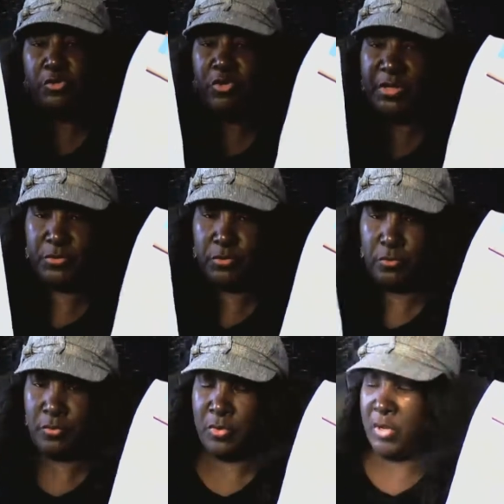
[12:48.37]

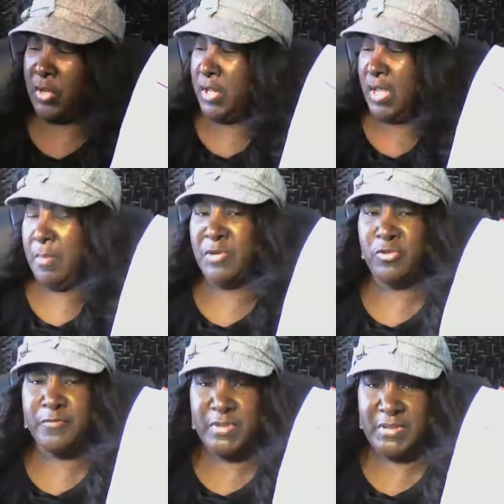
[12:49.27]
dresser, and my
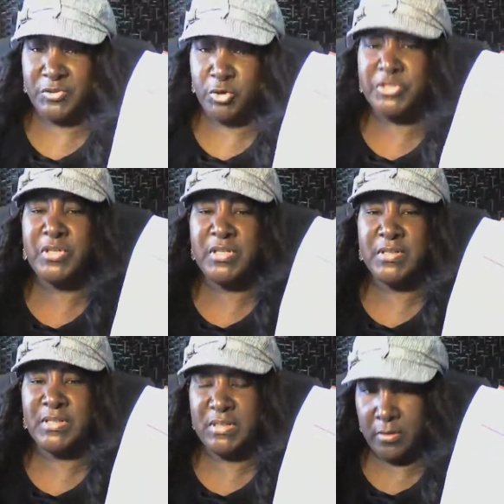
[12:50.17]
dresser is, dresser
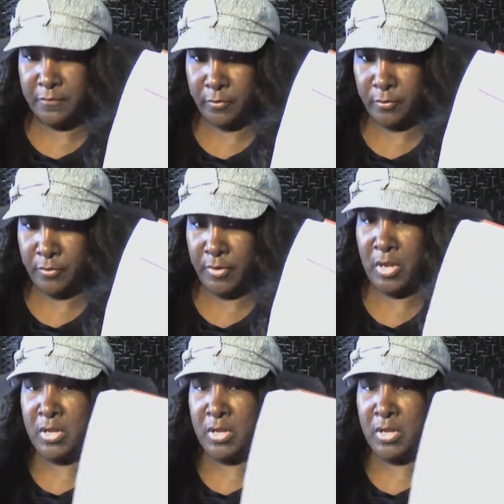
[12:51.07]
is silver,